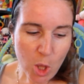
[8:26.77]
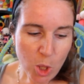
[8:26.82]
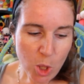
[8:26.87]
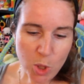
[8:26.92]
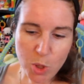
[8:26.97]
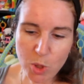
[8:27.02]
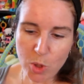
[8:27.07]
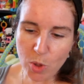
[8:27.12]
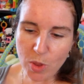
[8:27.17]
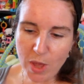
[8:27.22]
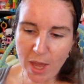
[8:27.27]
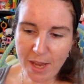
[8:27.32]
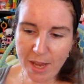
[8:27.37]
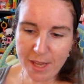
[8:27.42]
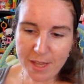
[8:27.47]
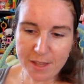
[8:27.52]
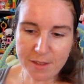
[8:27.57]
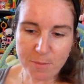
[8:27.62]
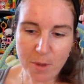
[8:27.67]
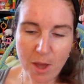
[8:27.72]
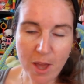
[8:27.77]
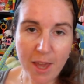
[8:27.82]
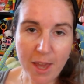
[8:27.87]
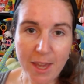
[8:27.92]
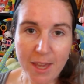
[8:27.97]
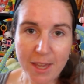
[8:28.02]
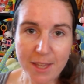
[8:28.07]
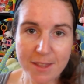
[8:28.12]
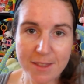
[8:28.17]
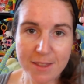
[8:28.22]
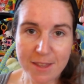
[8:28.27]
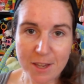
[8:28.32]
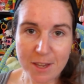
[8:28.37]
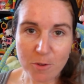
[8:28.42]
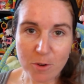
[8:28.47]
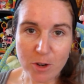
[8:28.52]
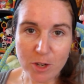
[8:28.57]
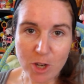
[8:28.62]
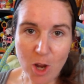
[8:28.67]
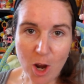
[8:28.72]
So that is my
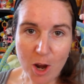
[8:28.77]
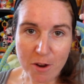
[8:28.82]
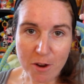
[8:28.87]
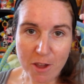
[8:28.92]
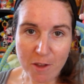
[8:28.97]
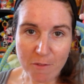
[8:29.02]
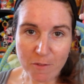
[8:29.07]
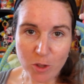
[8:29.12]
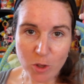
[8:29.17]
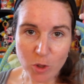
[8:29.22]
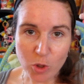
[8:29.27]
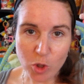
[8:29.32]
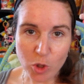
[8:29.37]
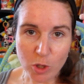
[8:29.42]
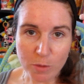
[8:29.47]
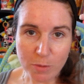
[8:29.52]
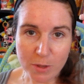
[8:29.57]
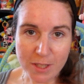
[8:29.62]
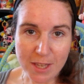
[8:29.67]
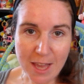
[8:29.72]
secret diary of a YouTuber